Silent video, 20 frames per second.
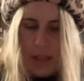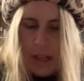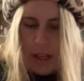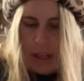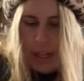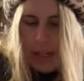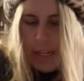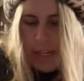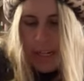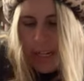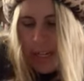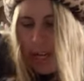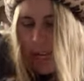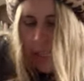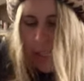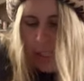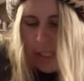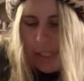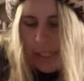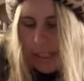
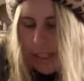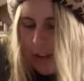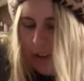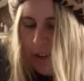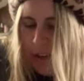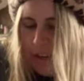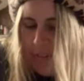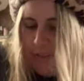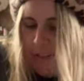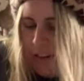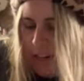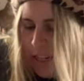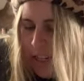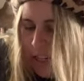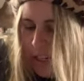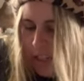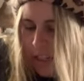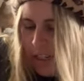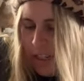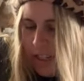Unnecessary for...
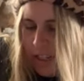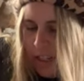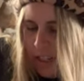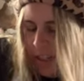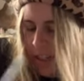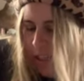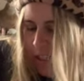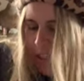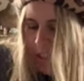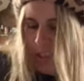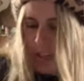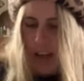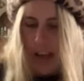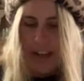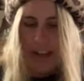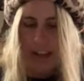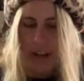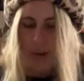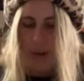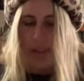I
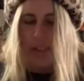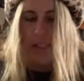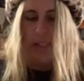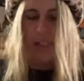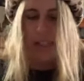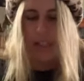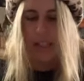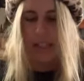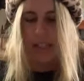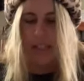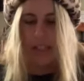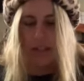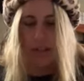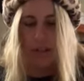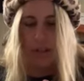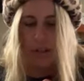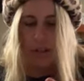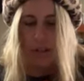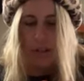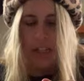know what this
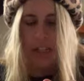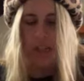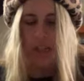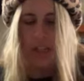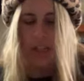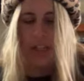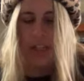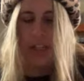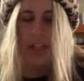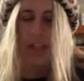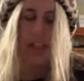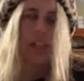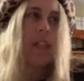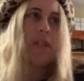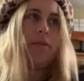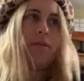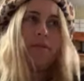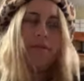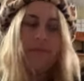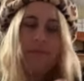is. Did I just say
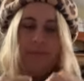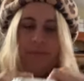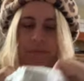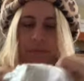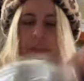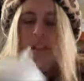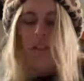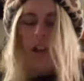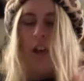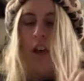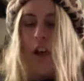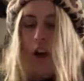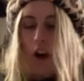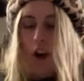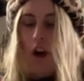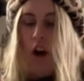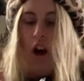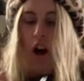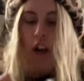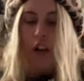it?
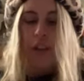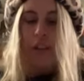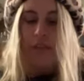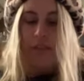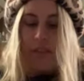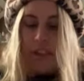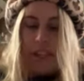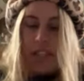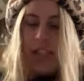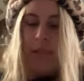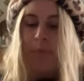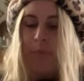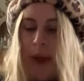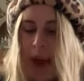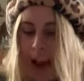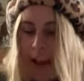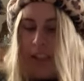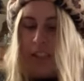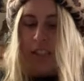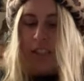All of this
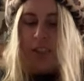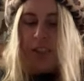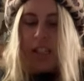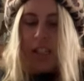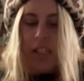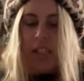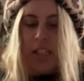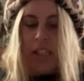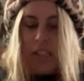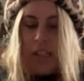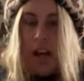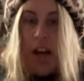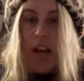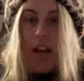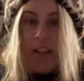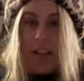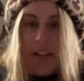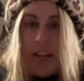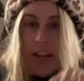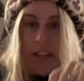packaging is
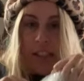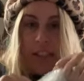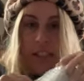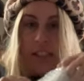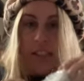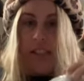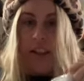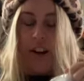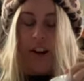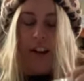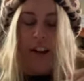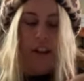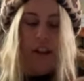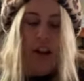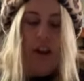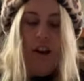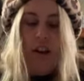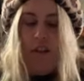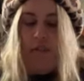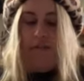unnecessary
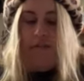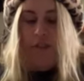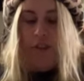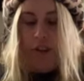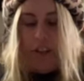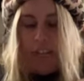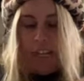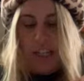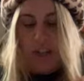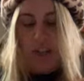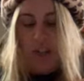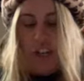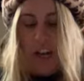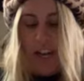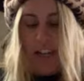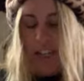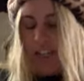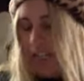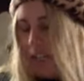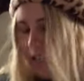for an
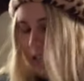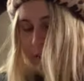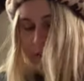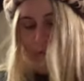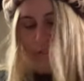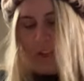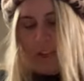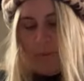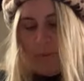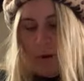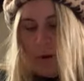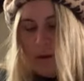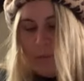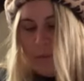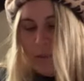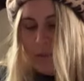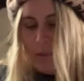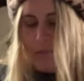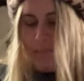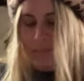enchanted evening barbie
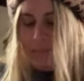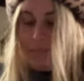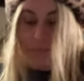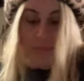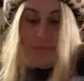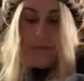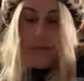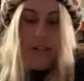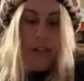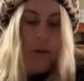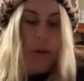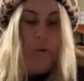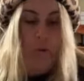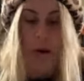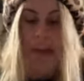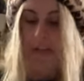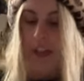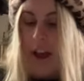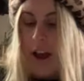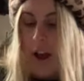
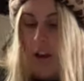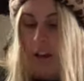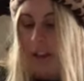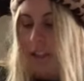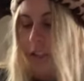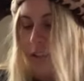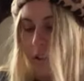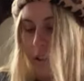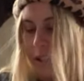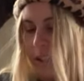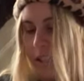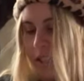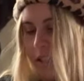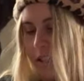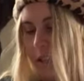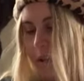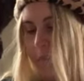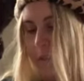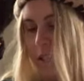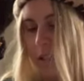when they are literally a
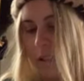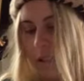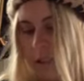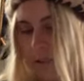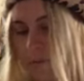dime a dozen.